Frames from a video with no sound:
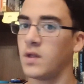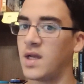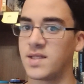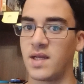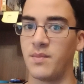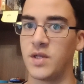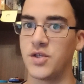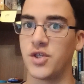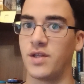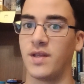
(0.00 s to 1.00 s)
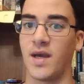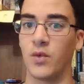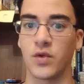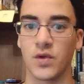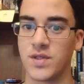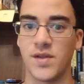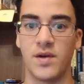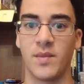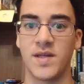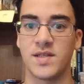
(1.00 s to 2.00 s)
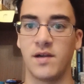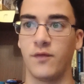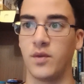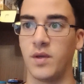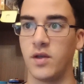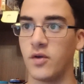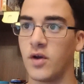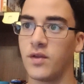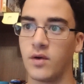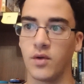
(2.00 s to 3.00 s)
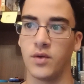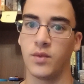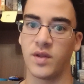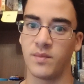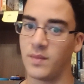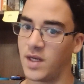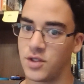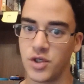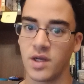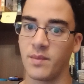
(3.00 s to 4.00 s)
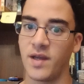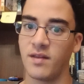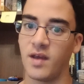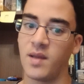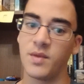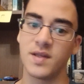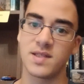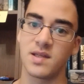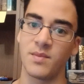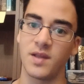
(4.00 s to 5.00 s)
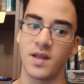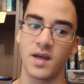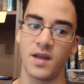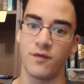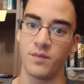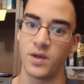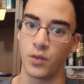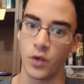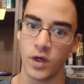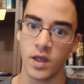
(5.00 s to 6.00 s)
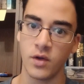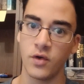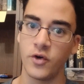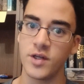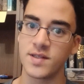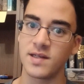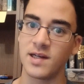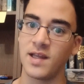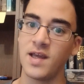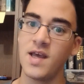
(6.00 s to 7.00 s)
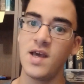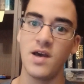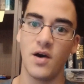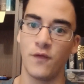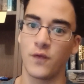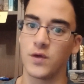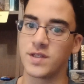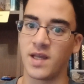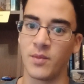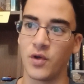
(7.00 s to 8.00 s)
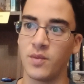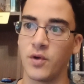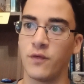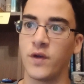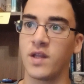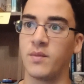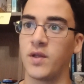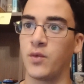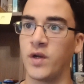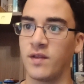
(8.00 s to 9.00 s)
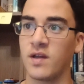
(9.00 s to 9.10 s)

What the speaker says: as I mentioned, I would consider myself to be rather good with managing my time. It is something I've been working on recently. Of course, I am not perfect, but when it